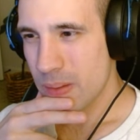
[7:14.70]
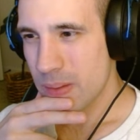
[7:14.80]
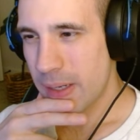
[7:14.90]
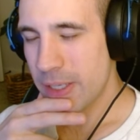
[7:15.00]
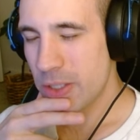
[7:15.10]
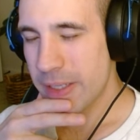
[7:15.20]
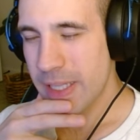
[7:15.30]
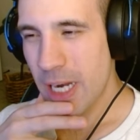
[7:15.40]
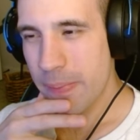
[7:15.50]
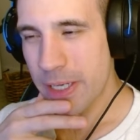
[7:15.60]
I do like the
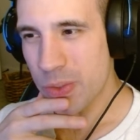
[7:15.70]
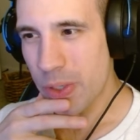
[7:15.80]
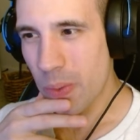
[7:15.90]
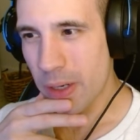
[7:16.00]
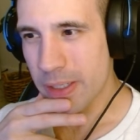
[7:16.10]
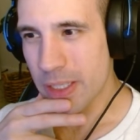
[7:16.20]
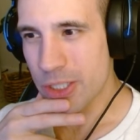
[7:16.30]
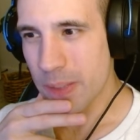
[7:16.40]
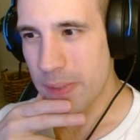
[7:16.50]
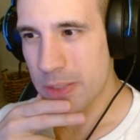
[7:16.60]
animation when you walk in the
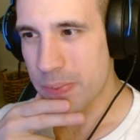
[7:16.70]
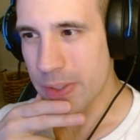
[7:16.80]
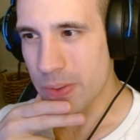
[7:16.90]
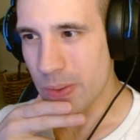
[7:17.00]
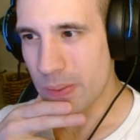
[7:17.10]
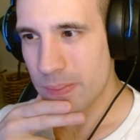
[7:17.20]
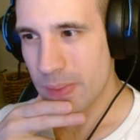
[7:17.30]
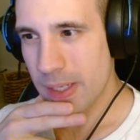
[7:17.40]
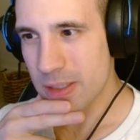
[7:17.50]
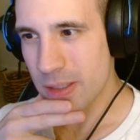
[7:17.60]
ship. That's pretty cool.
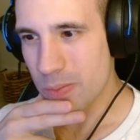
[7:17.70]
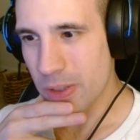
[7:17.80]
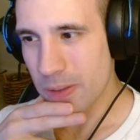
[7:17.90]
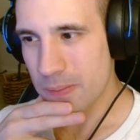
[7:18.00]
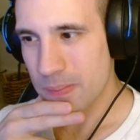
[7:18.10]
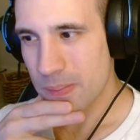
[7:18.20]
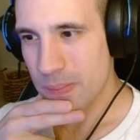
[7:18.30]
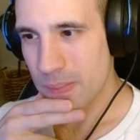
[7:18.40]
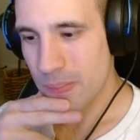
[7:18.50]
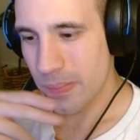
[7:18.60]
That's another pro.
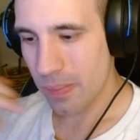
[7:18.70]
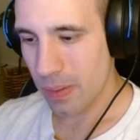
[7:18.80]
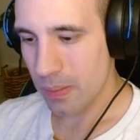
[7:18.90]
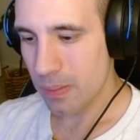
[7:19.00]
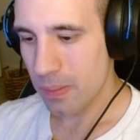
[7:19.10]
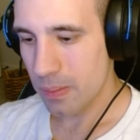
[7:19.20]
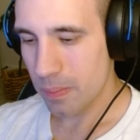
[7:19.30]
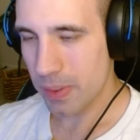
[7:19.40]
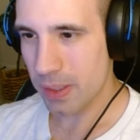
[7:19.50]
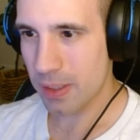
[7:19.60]

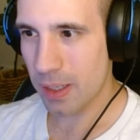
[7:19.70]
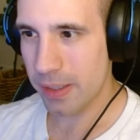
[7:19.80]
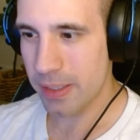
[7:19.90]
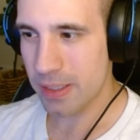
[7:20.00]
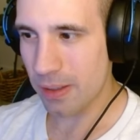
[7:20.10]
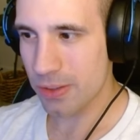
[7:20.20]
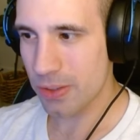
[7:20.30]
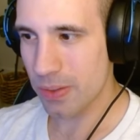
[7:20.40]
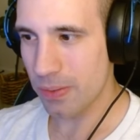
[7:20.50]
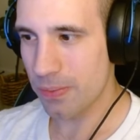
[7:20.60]
But the con is
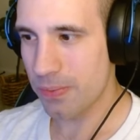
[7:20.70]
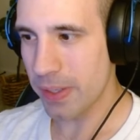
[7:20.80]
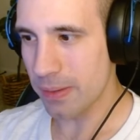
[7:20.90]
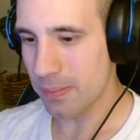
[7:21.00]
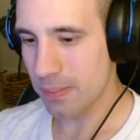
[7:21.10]
also the fin.